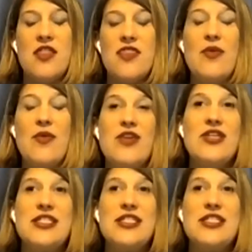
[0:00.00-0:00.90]
That way, you
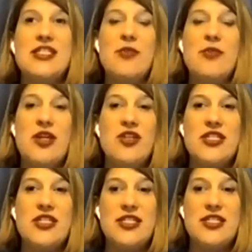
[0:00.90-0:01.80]
can celebrate your
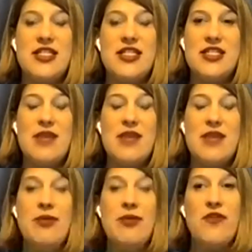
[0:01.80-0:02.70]
successes and be
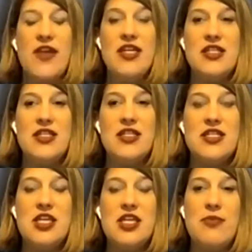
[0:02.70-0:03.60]
motivated
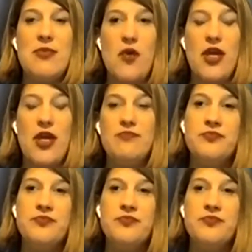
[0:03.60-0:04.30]
to keep going.